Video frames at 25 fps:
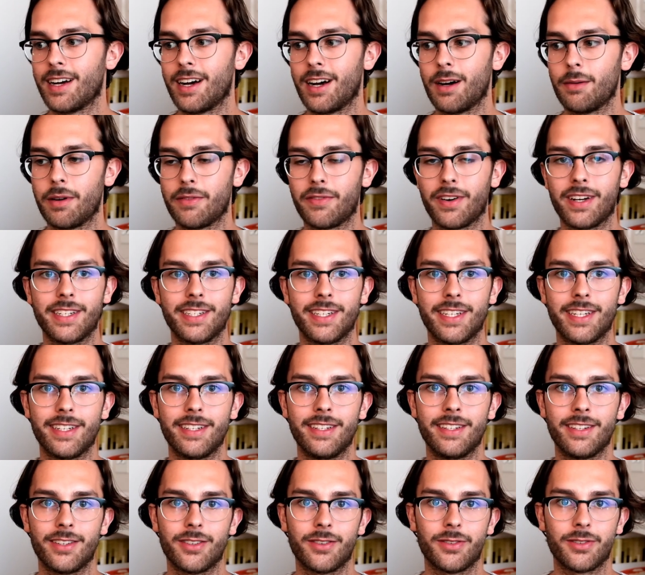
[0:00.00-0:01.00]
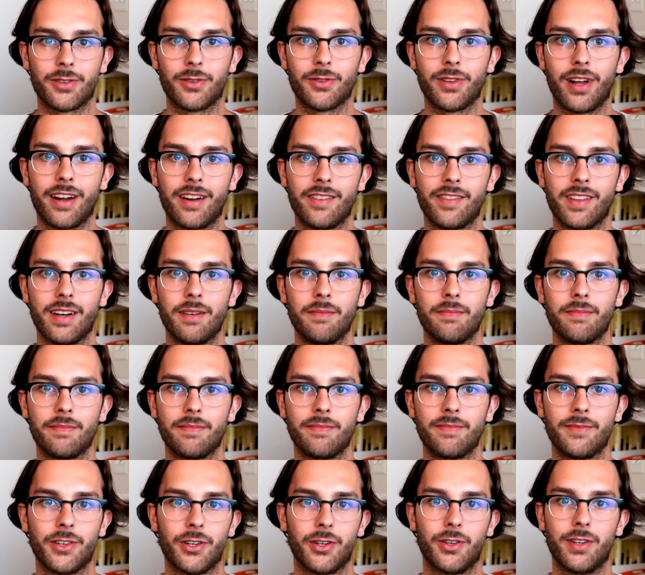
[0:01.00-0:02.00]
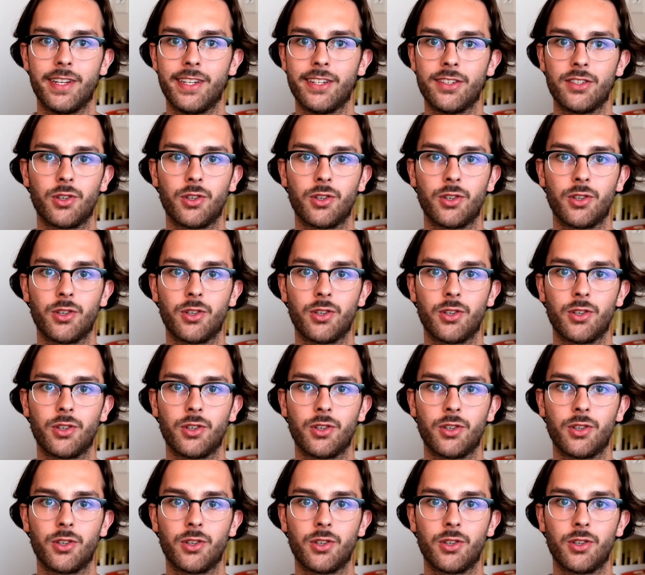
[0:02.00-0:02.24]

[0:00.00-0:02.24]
if I did, you know, there's a lot of them. They're in